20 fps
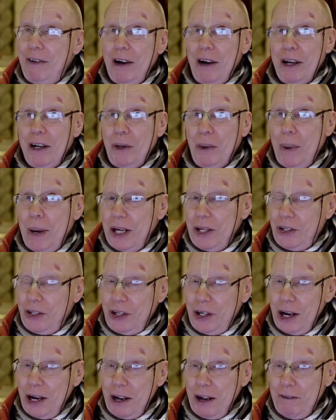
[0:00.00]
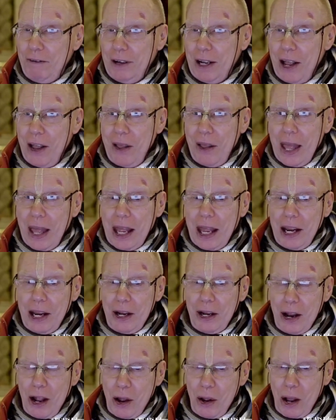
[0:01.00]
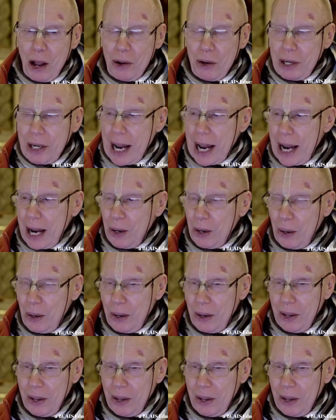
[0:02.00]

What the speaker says: a question of, okay,